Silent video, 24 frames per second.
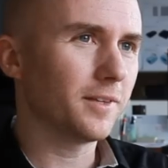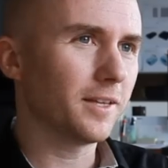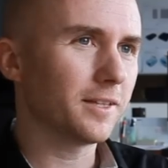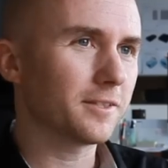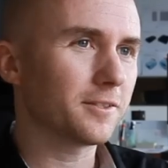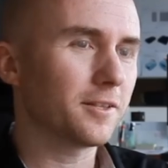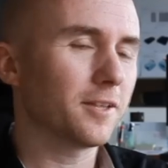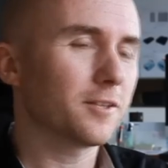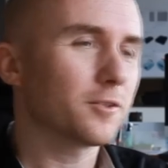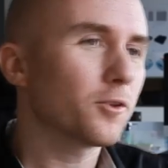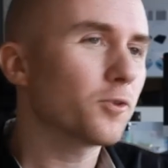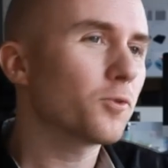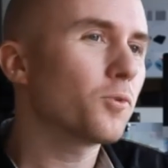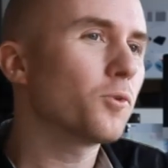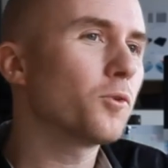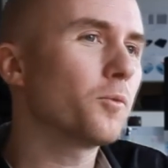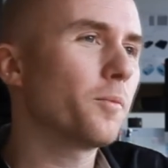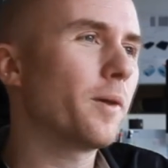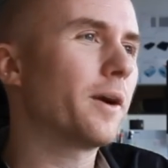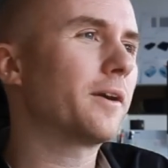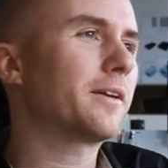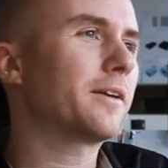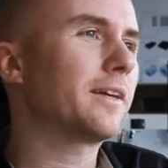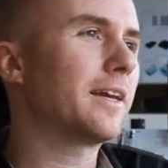it's not all
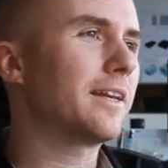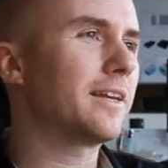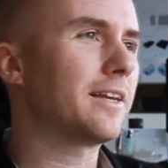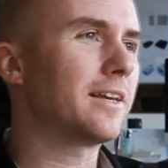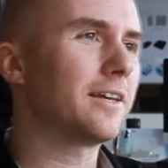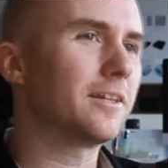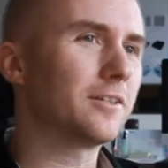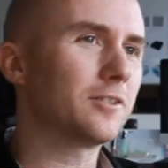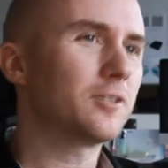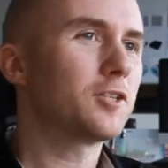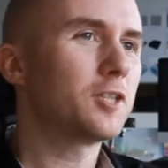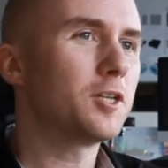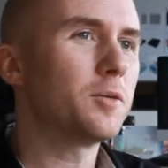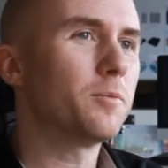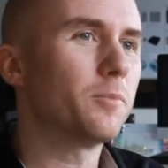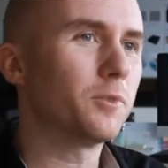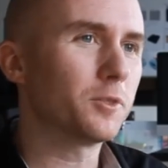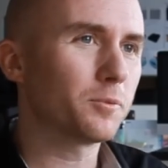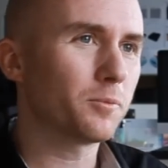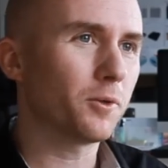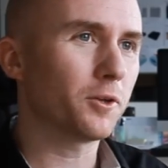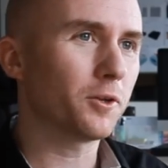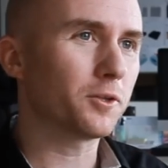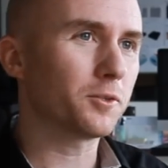about getting it as cheap
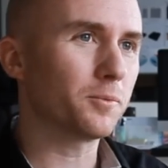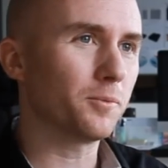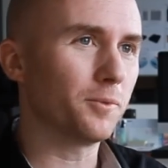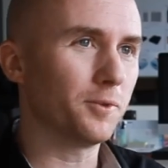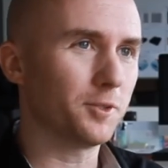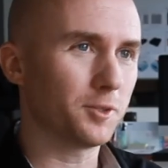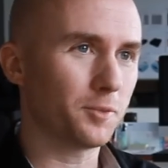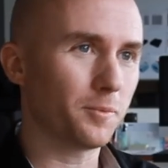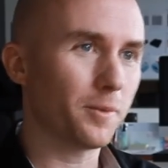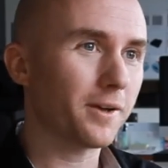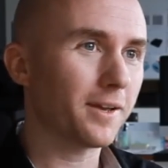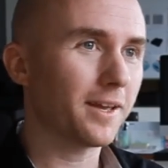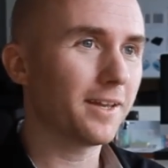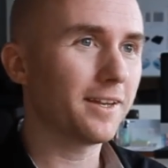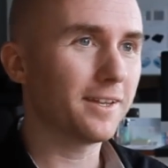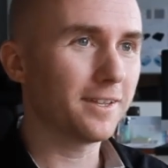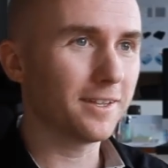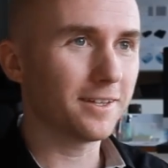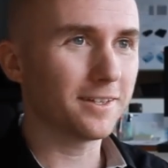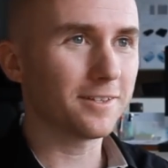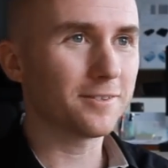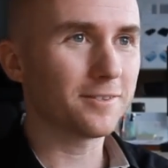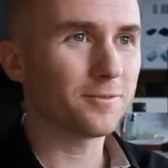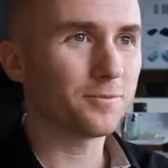as possible. It's about
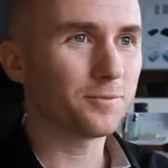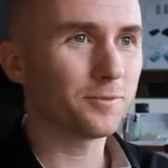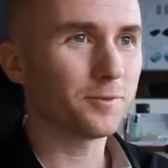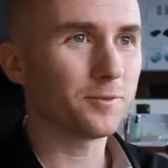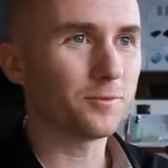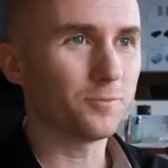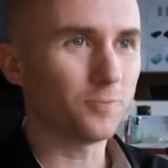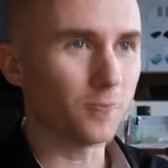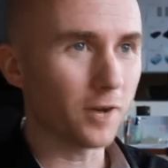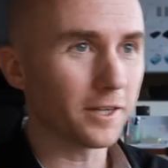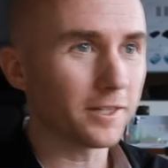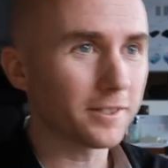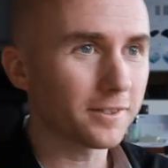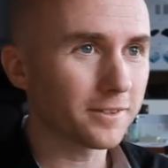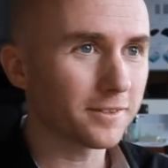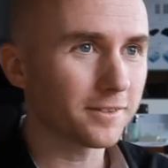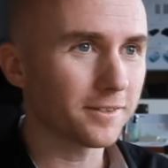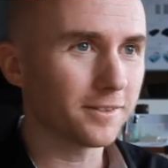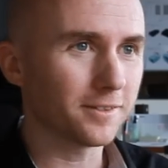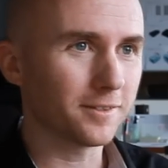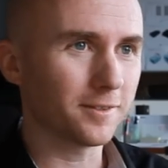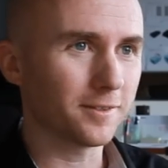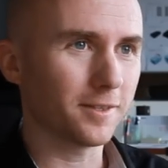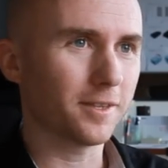getting it right
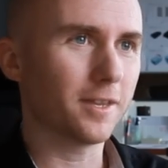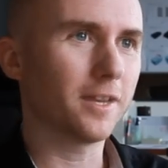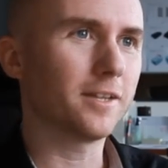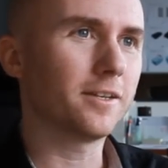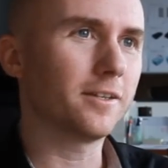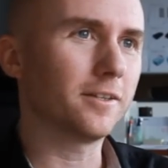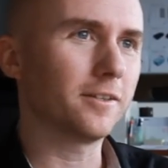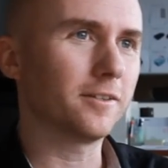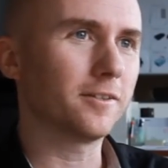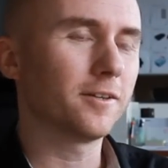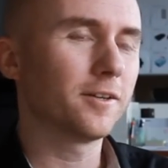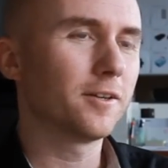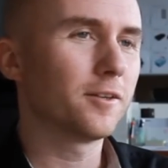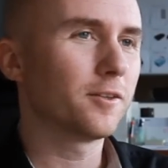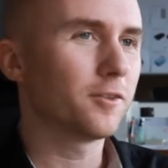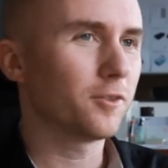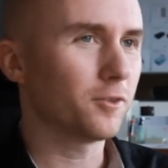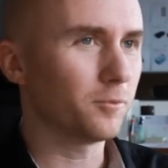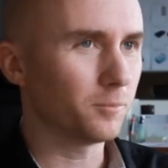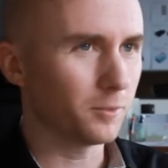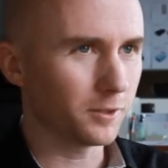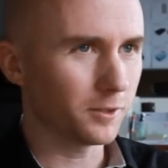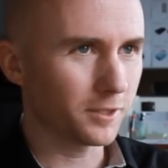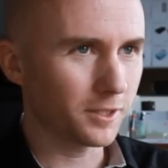and getting
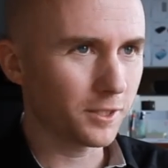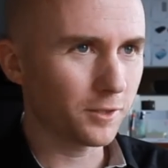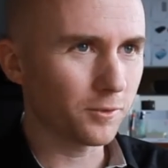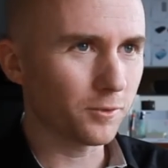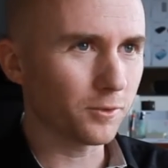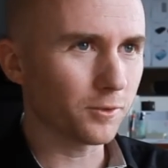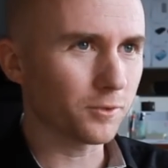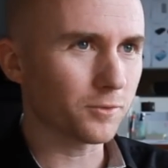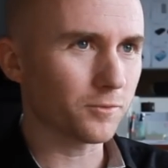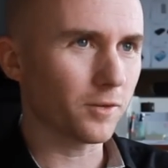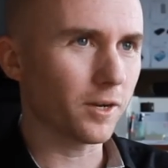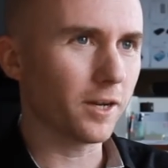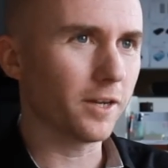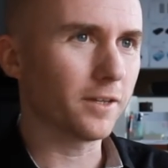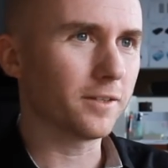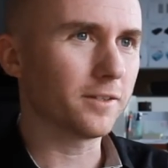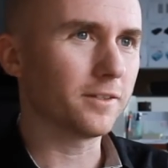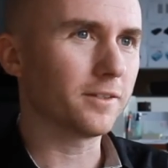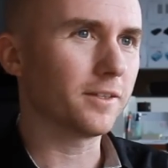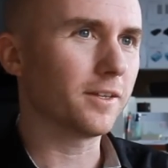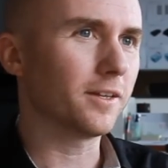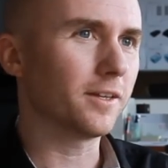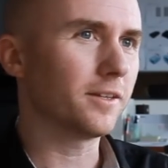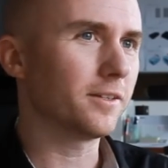the materials right
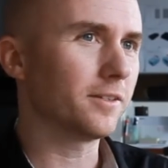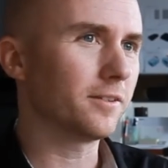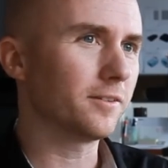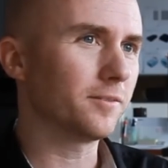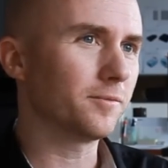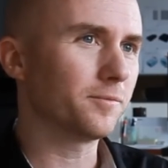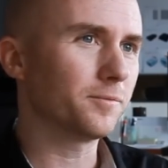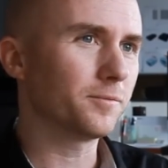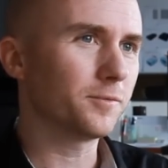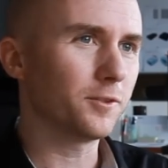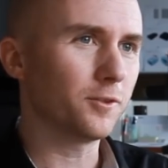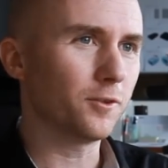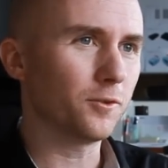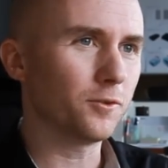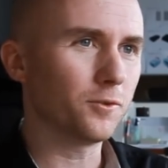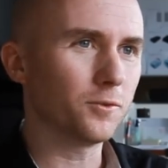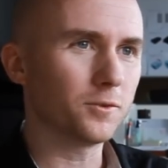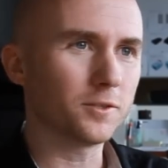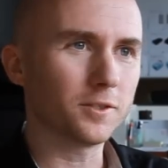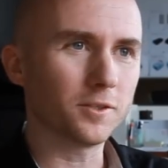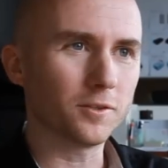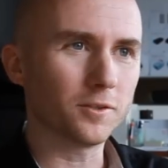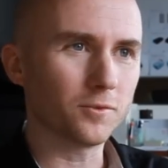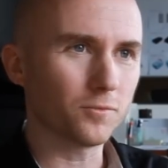and getting,
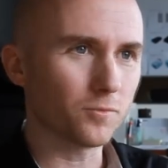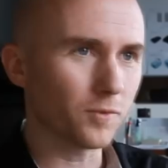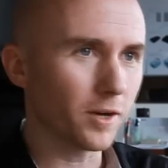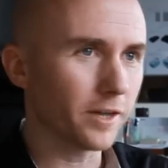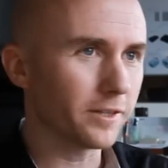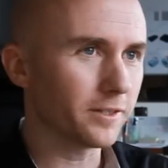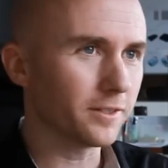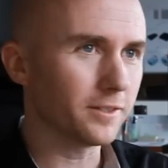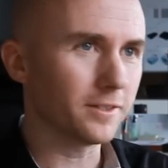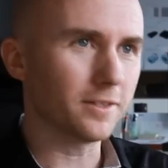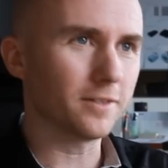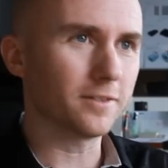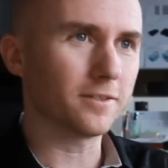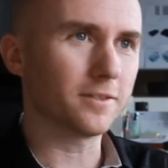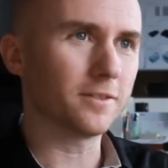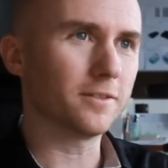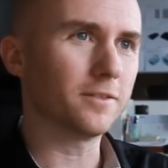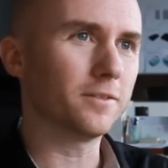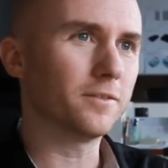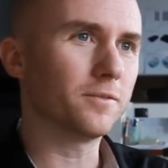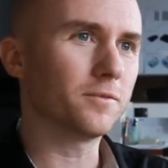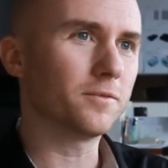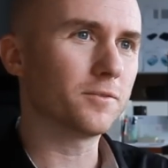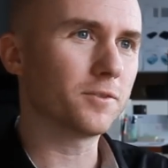using the right
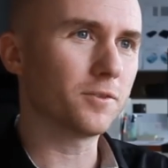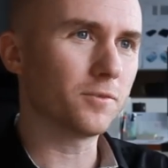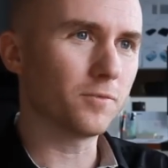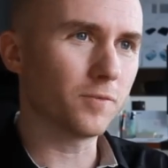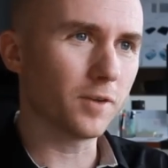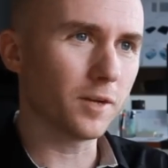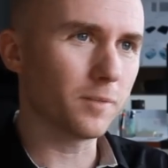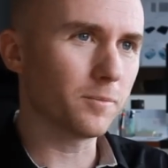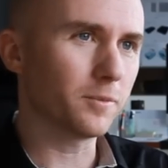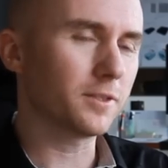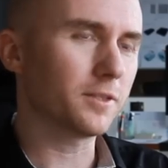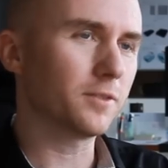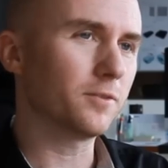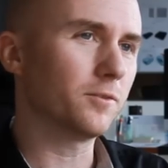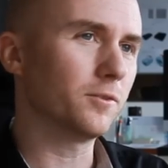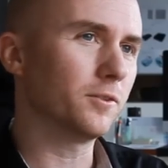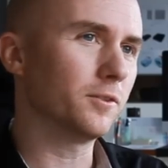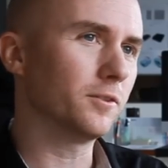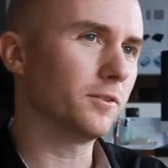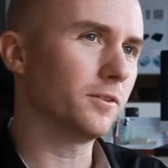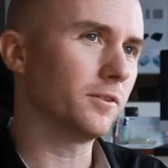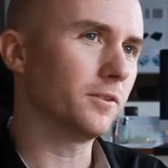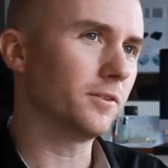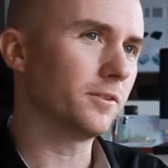adhesives, the right
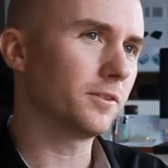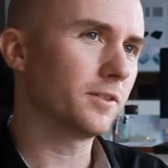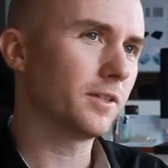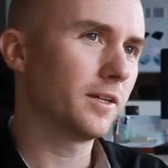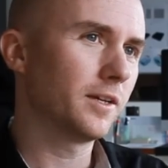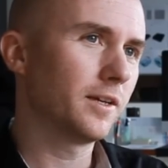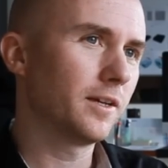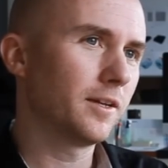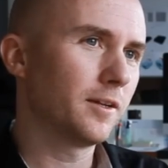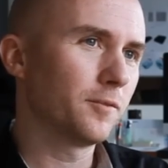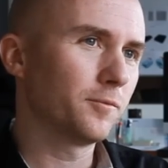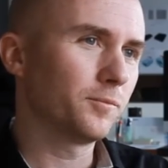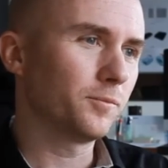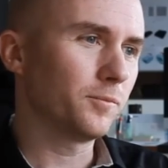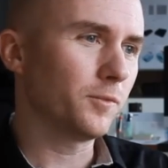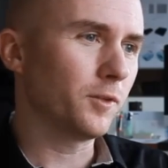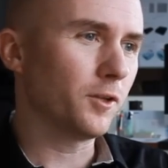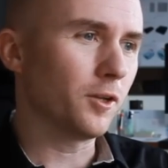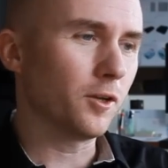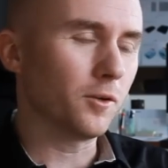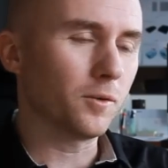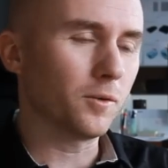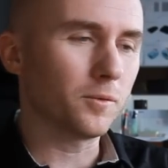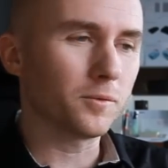materials.
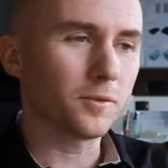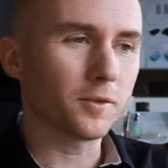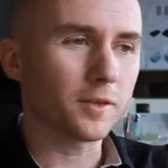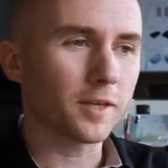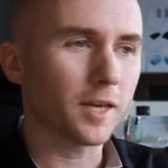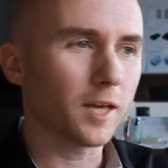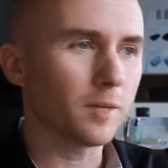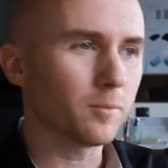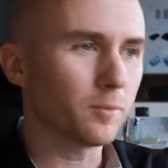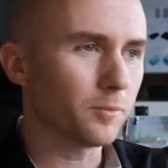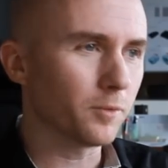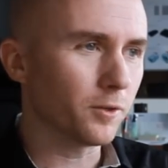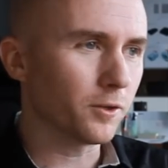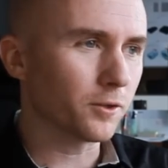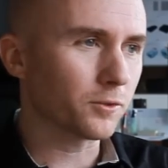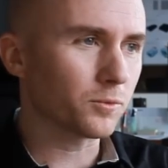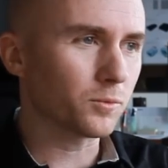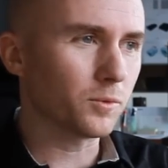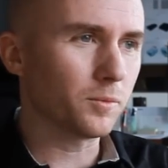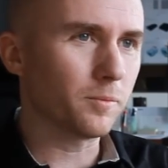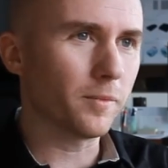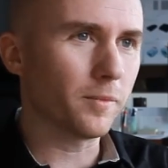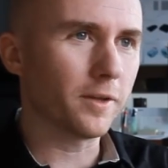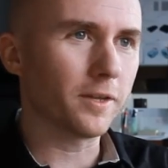The cable
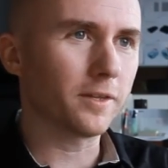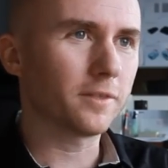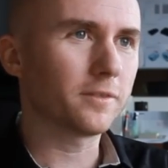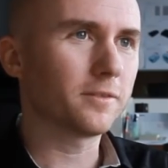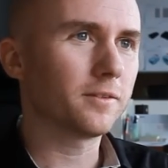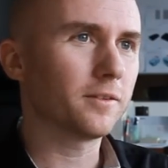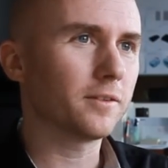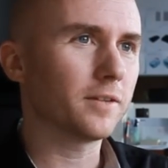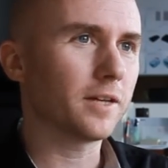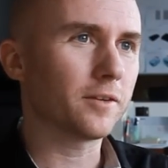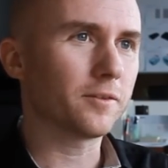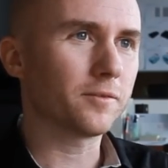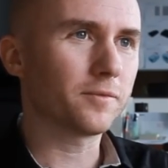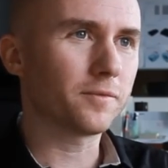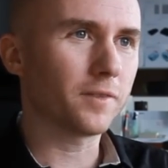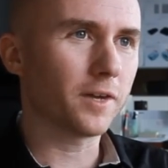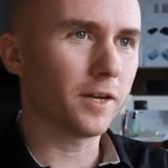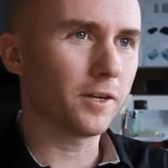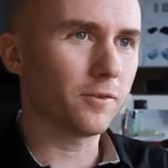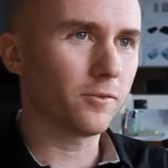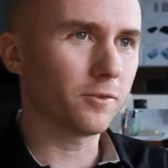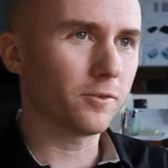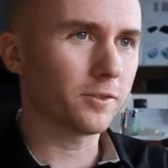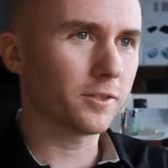box we make out of
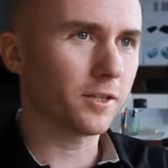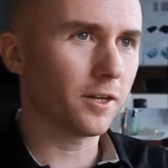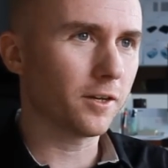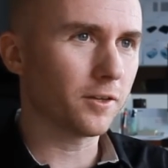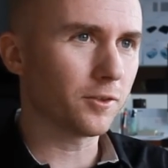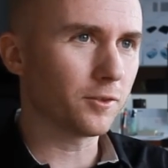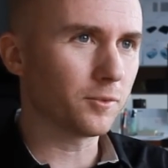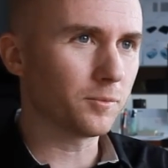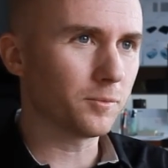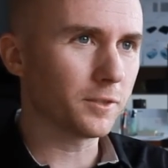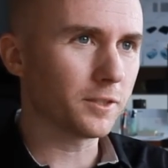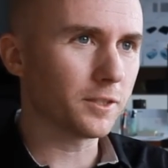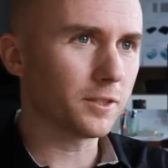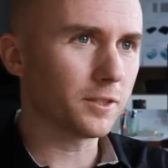fire retardant